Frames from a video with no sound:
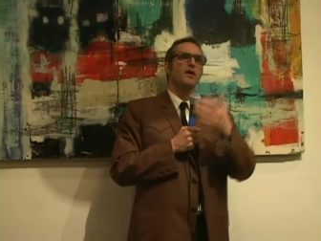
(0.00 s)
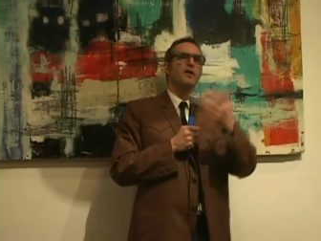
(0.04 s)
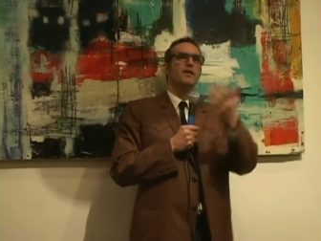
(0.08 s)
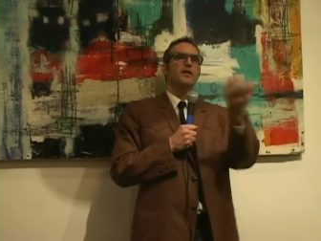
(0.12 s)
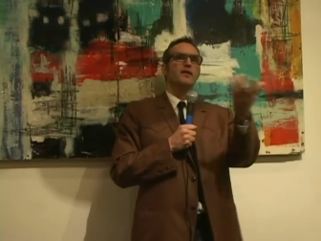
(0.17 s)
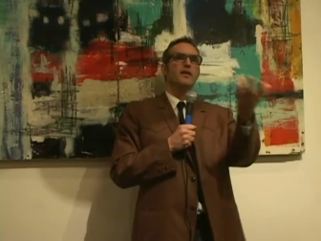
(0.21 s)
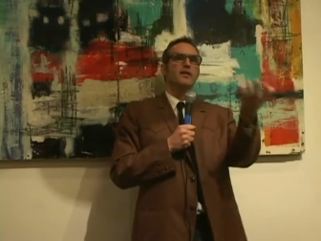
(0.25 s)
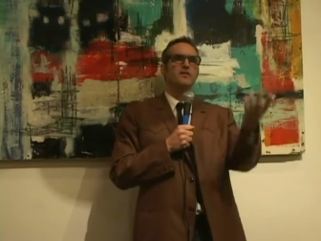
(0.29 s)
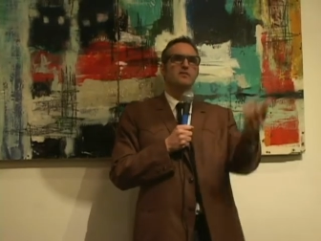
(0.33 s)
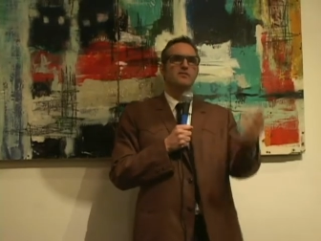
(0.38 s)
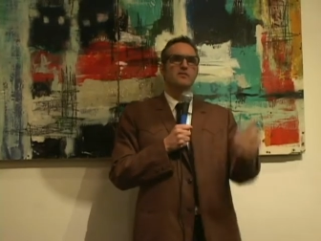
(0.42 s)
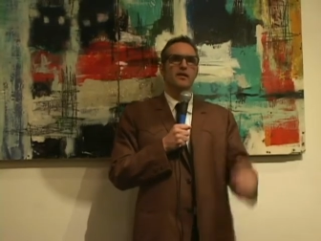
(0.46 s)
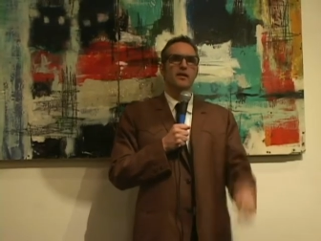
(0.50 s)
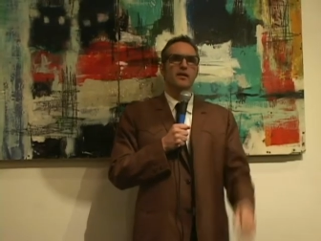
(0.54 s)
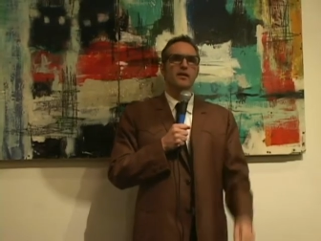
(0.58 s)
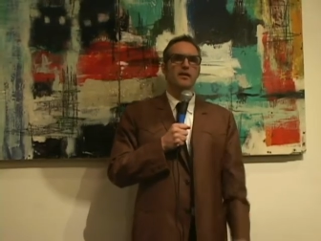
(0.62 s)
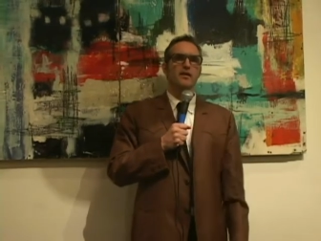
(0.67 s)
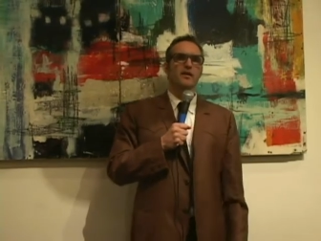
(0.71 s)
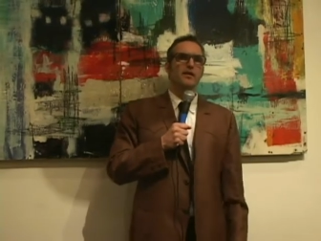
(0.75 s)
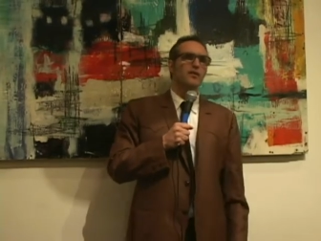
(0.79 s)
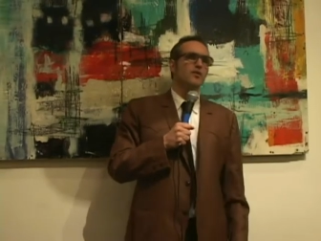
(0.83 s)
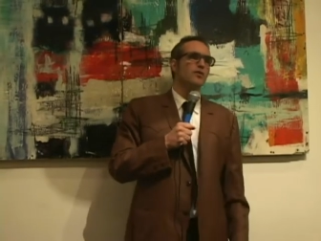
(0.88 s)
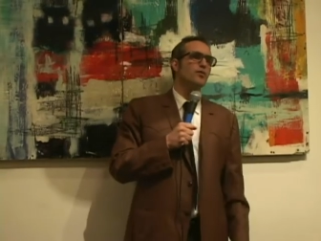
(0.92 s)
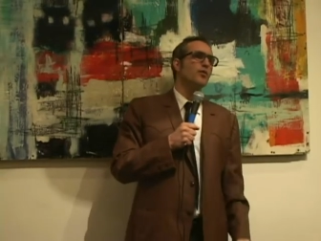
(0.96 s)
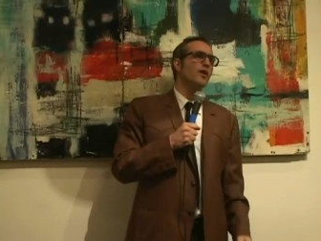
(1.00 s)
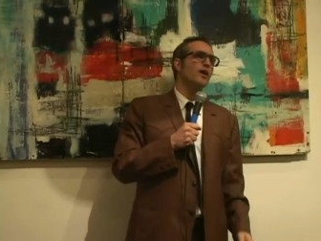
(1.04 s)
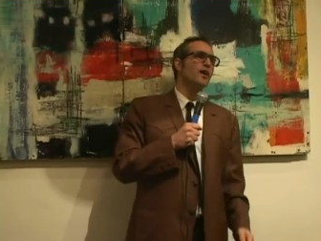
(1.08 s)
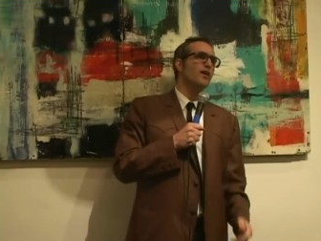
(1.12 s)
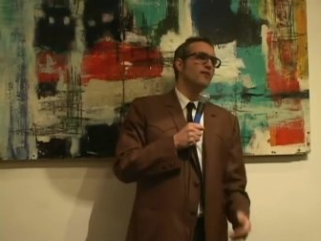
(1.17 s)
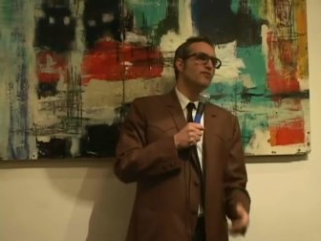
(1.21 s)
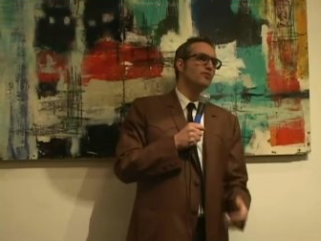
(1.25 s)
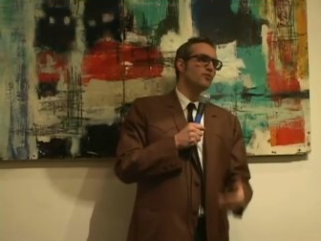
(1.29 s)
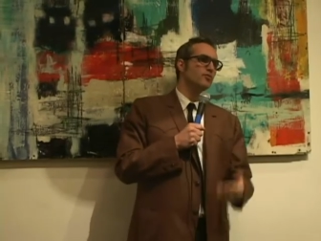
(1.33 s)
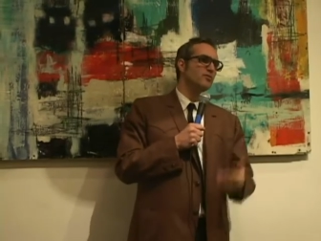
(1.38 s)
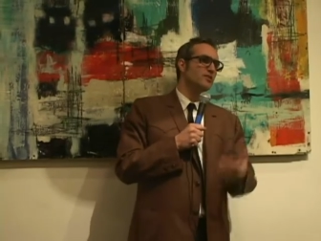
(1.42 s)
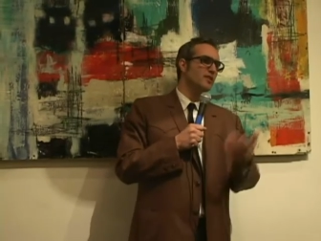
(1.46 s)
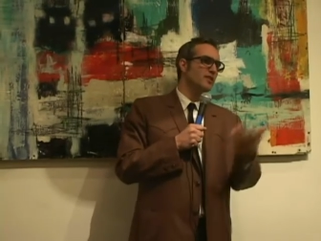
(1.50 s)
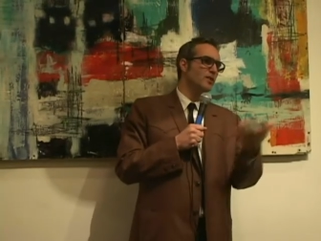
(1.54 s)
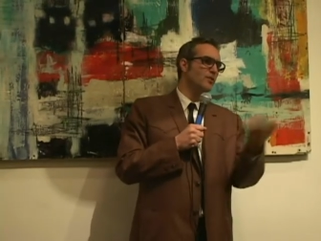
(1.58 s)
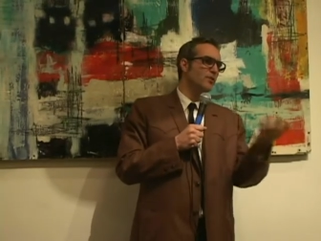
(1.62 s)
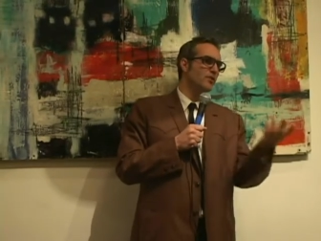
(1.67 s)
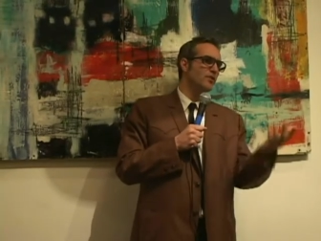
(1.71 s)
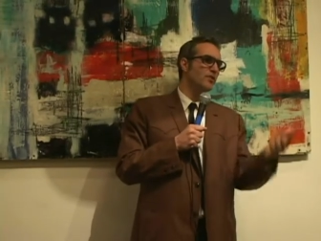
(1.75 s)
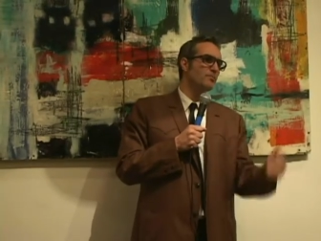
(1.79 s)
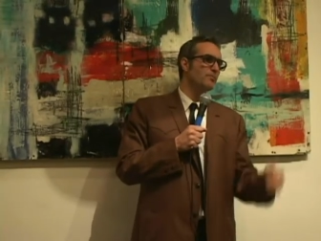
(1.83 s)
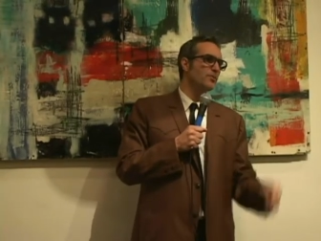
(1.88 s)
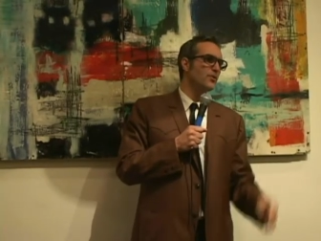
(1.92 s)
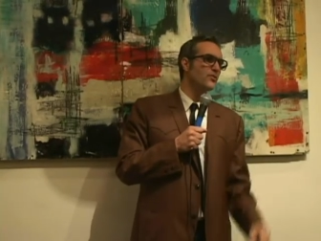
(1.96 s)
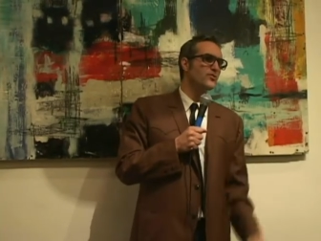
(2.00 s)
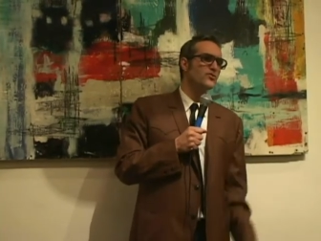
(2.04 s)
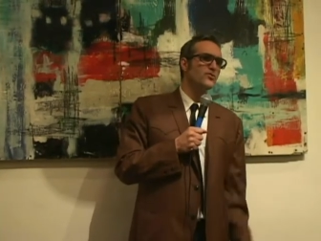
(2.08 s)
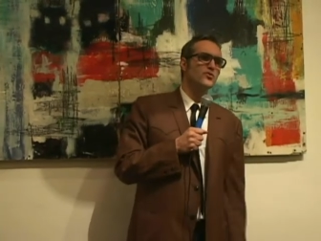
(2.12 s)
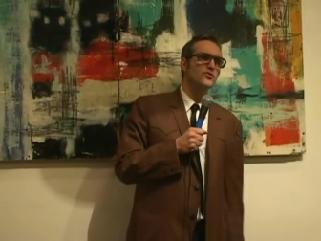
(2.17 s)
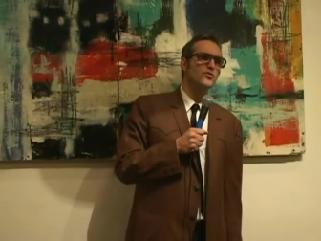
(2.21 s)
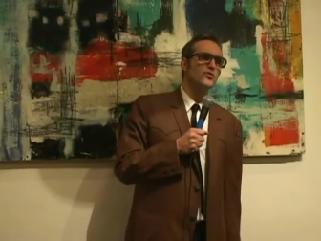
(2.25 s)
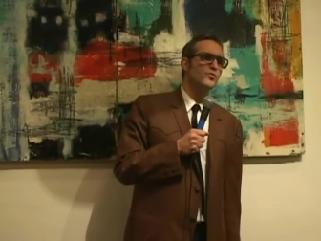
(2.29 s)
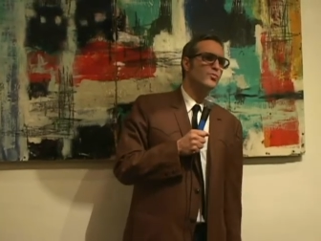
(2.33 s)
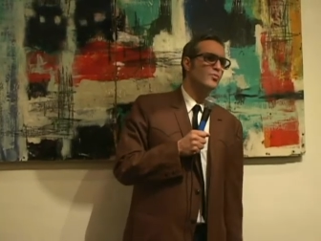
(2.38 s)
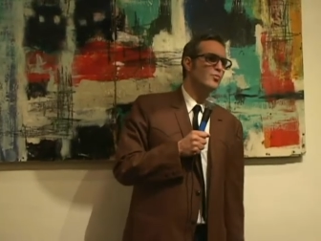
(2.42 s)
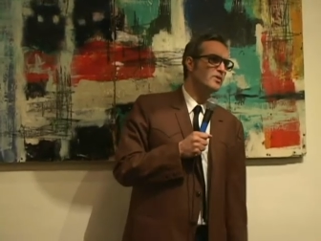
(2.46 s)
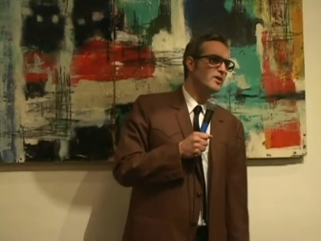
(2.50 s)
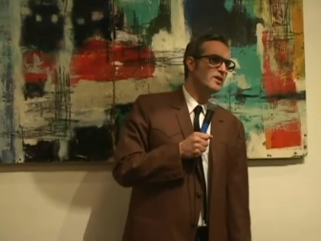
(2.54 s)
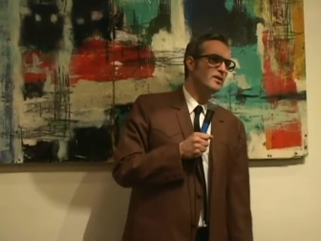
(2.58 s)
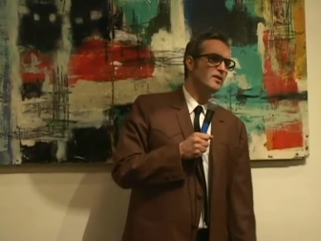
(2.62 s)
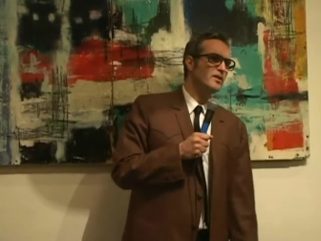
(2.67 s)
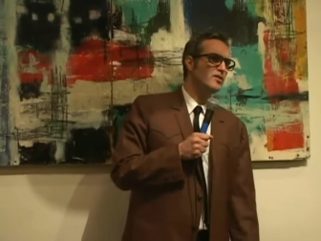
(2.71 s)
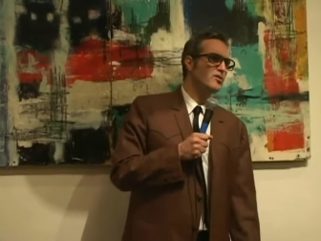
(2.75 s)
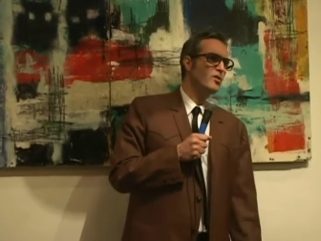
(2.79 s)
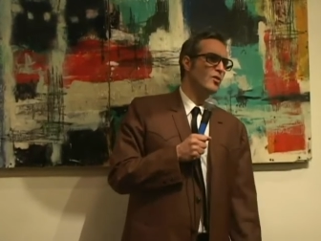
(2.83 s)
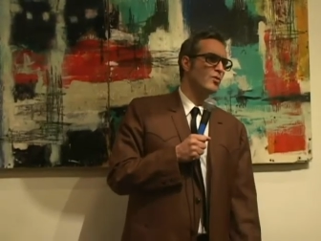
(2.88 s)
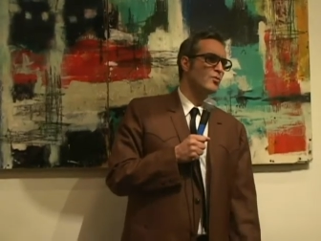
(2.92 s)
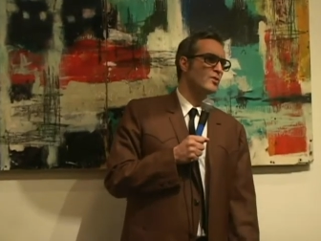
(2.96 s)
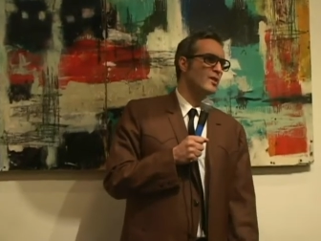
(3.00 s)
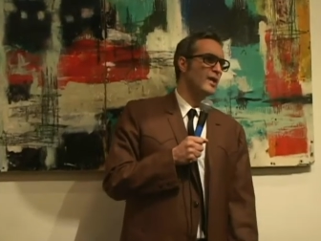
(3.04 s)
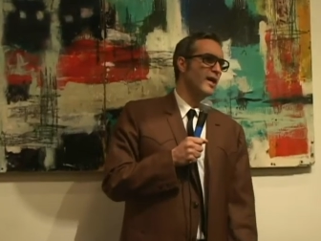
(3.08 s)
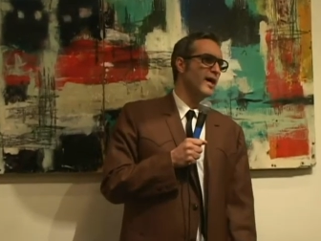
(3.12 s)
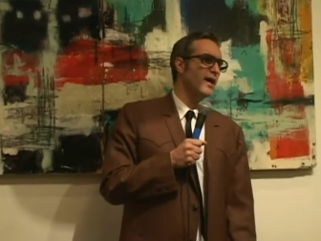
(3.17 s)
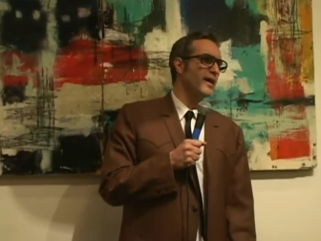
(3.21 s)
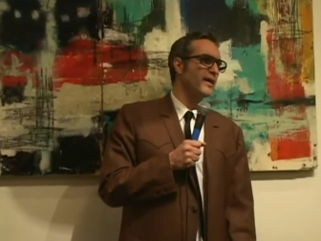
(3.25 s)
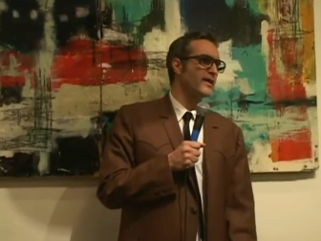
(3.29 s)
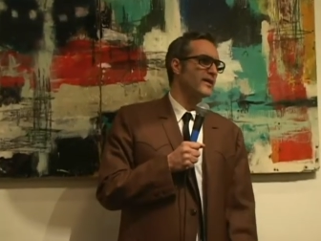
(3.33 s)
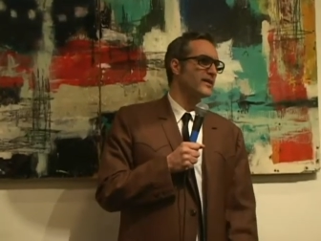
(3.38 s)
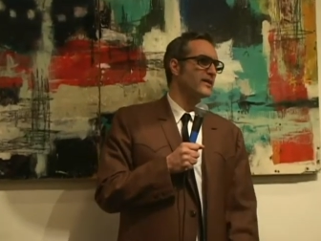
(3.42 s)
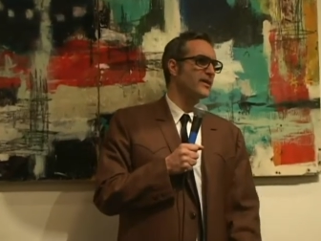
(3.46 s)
Let's say you have to deal with a person you really don't like.